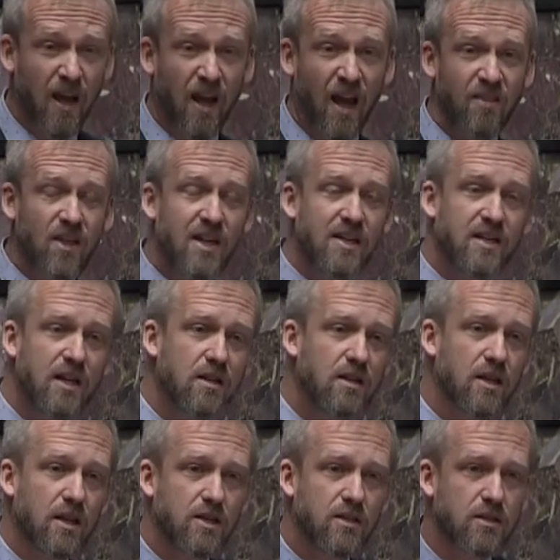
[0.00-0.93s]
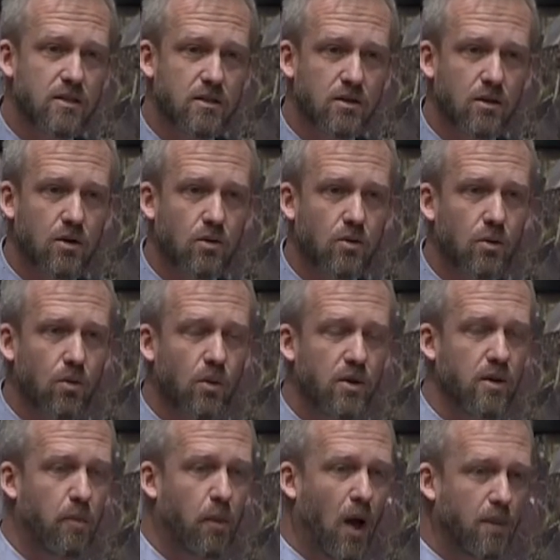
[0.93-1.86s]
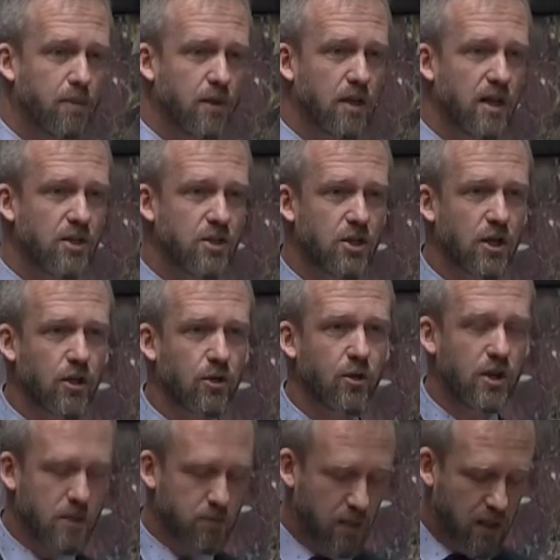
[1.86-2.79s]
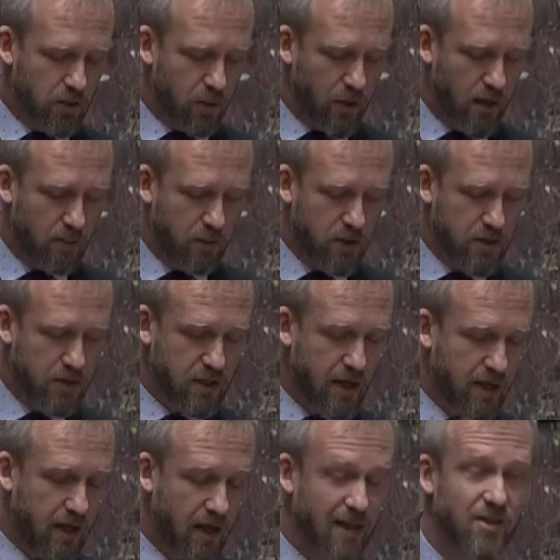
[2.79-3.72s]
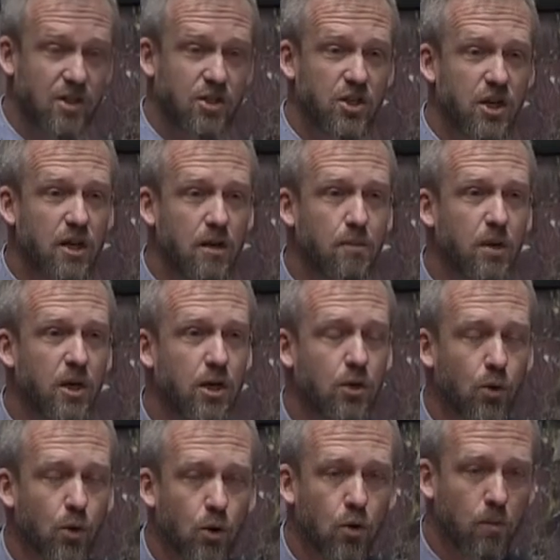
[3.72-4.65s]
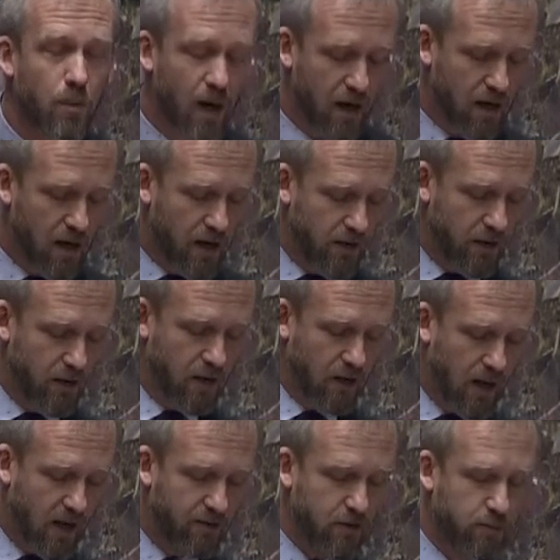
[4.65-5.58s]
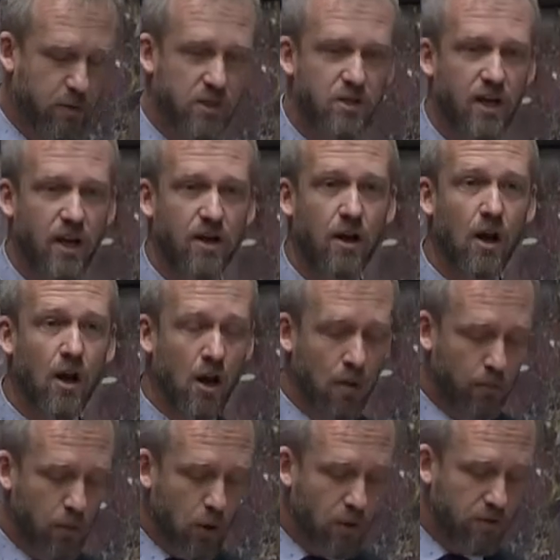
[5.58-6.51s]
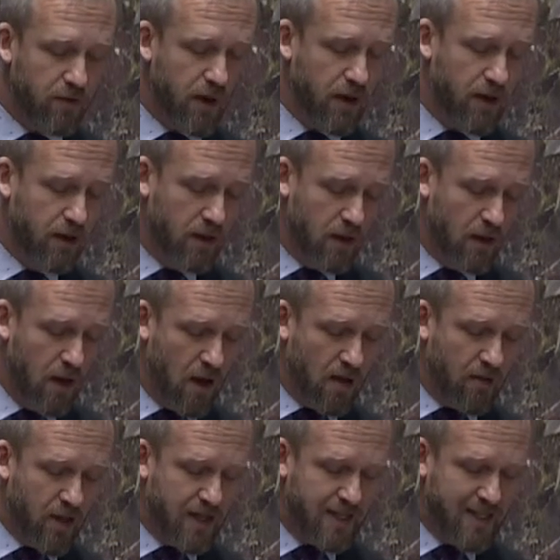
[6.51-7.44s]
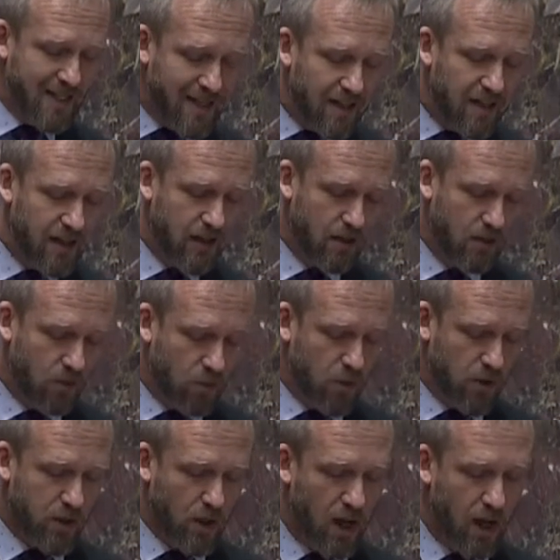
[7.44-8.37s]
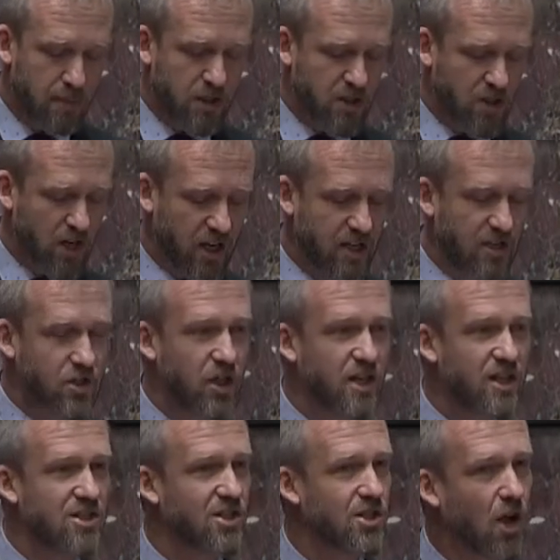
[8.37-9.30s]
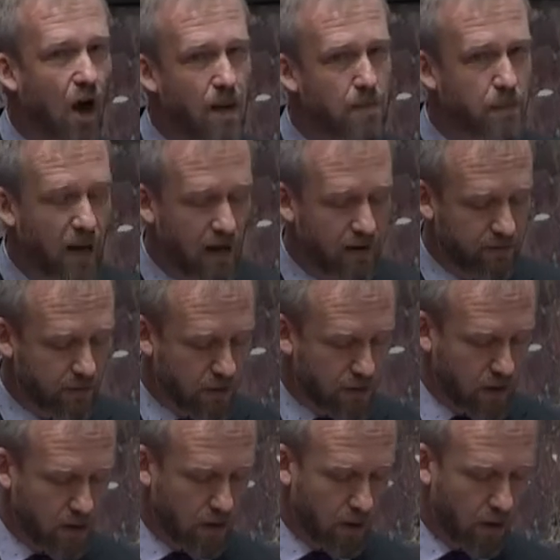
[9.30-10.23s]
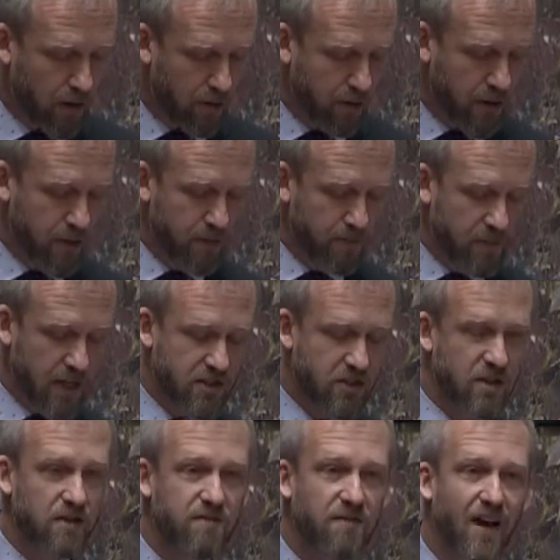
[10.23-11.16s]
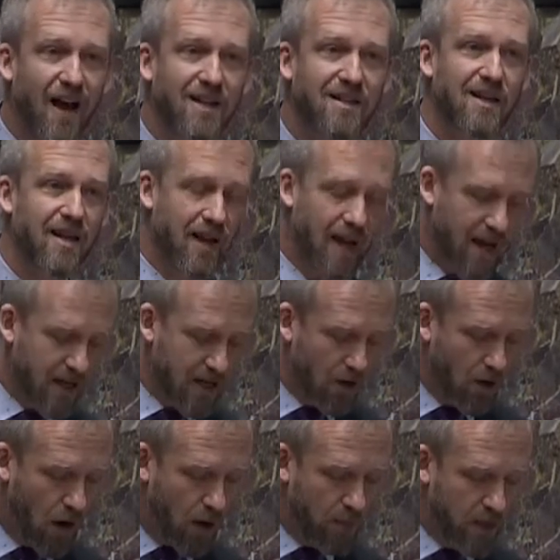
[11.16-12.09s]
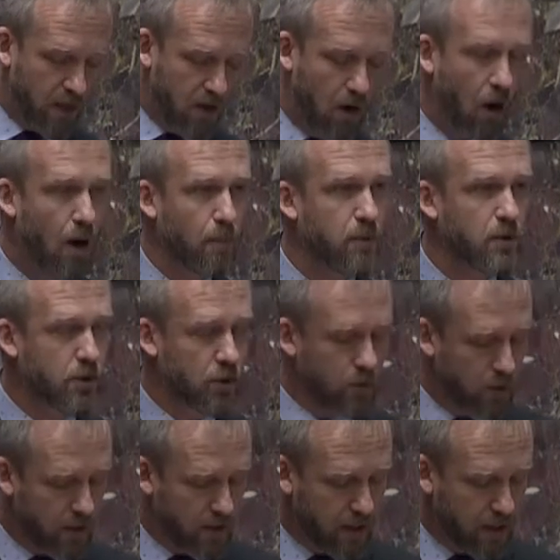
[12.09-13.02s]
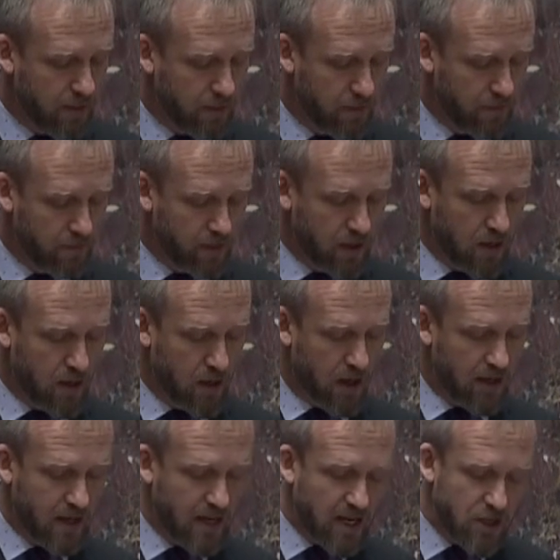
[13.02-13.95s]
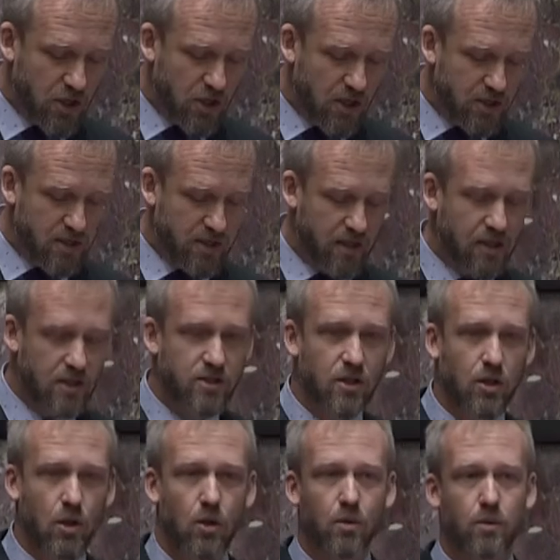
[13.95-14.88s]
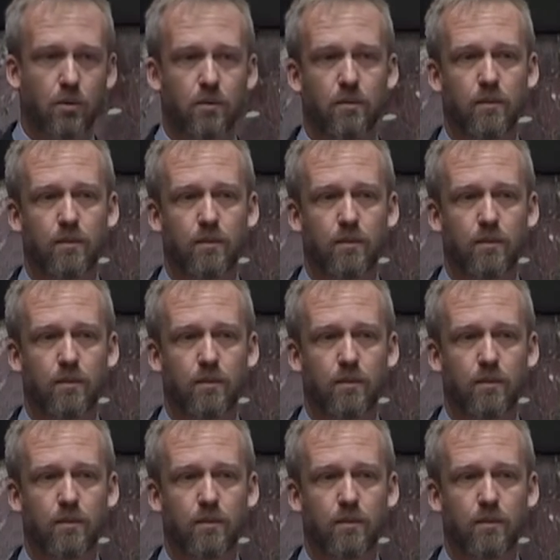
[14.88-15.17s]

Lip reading: And they did this when the population increased by 20% and the GDP grew by 111%, proving that dealing with climate change is not bad for the economy. It's in fact an economic opportunity, and each of these cities alone